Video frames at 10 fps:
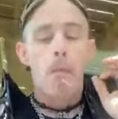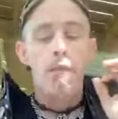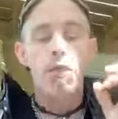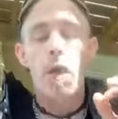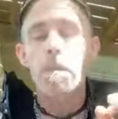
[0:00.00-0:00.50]

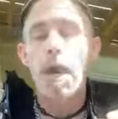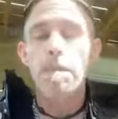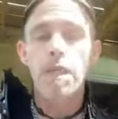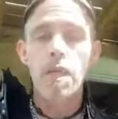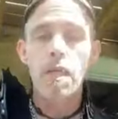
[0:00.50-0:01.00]
But Jean
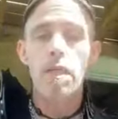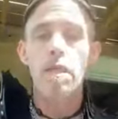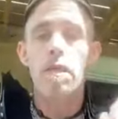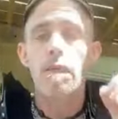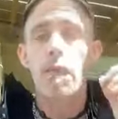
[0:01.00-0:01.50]

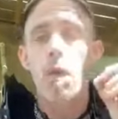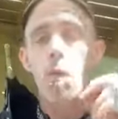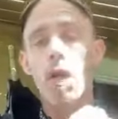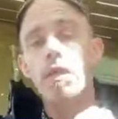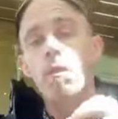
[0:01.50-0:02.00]
Baptiste
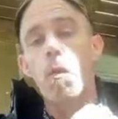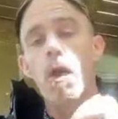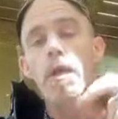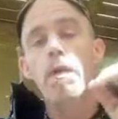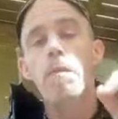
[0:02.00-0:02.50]
was the
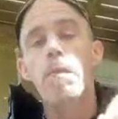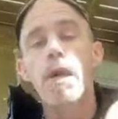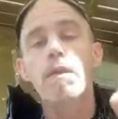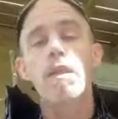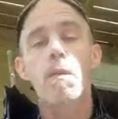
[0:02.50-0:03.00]
one who
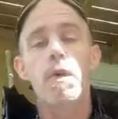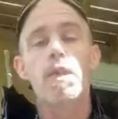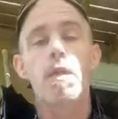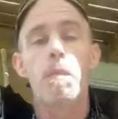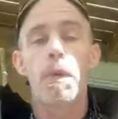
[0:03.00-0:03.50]
built the
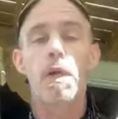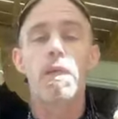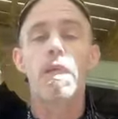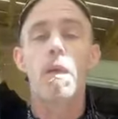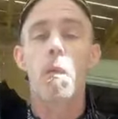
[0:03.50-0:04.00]
original
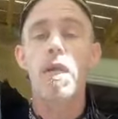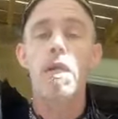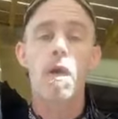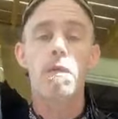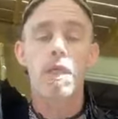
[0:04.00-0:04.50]
building that we
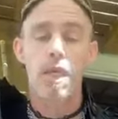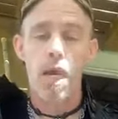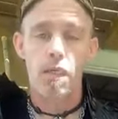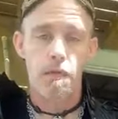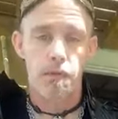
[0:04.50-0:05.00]
know
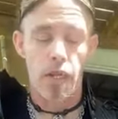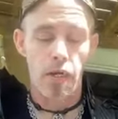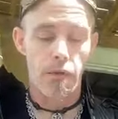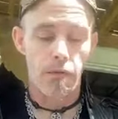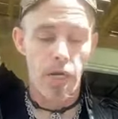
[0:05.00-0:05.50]
today as the
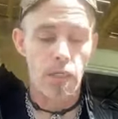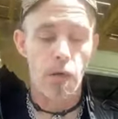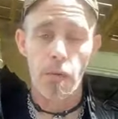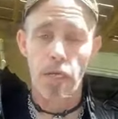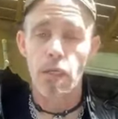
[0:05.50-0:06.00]
Villa
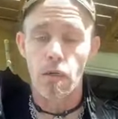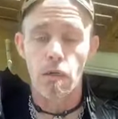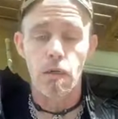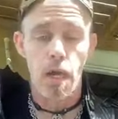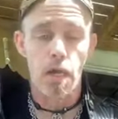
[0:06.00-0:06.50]
Convento that
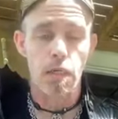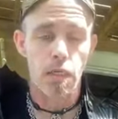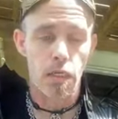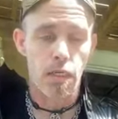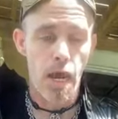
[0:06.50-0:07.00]
still
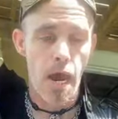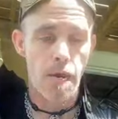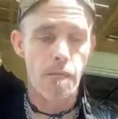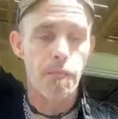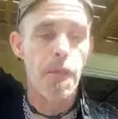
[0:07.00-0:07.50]
stands
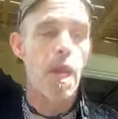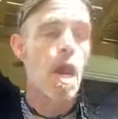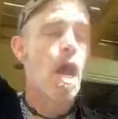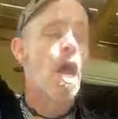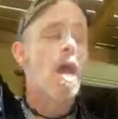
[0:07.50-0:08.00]
today.
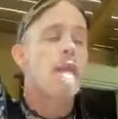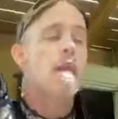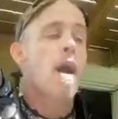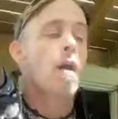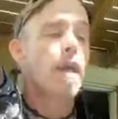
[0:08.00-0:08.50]

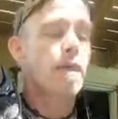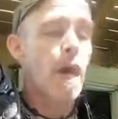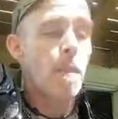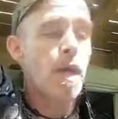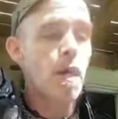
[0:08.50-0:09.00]
Now, and I've
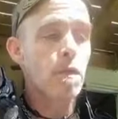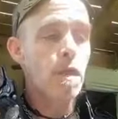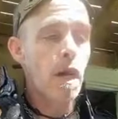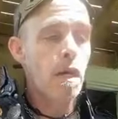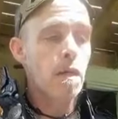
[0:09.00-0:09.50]
got my
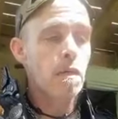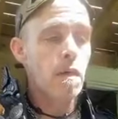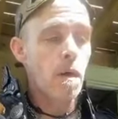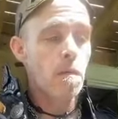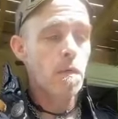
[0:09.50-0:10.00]
notes out here,
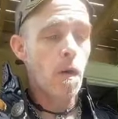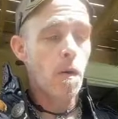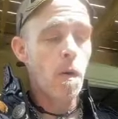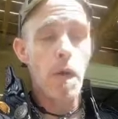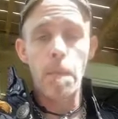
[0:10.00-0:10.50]
so
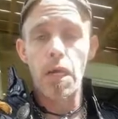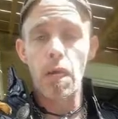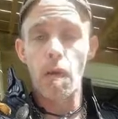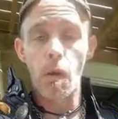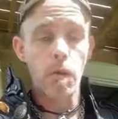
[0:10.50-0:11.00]
don't hold me, I'm
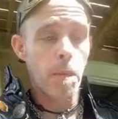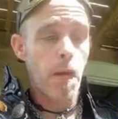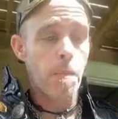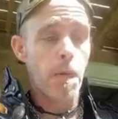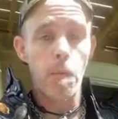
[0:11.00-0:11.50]
getting old and
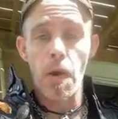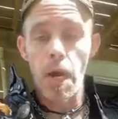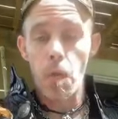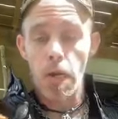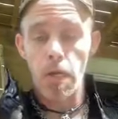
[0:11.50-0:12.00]
my memory
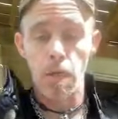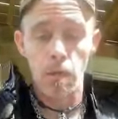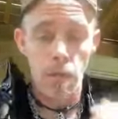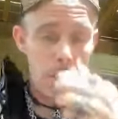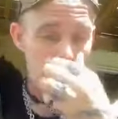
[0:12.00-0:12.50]
ain't what it
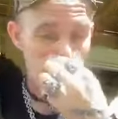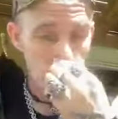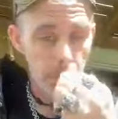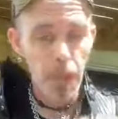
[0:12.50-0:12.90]
used to be.